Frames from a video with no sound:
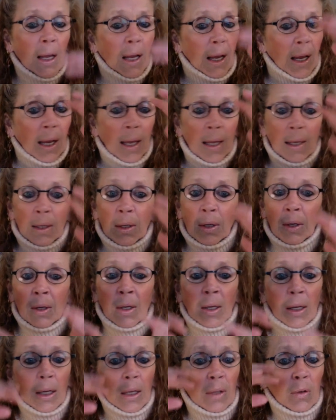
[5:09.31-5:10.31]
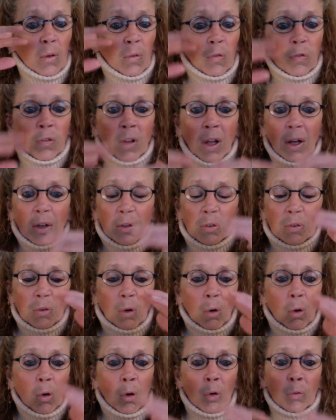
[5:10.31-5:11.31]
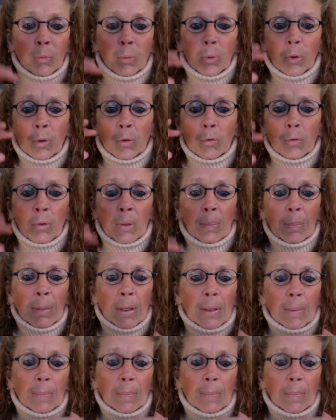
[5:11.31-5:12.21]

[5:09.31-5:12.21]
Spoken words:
and it'll flux all through your treatment.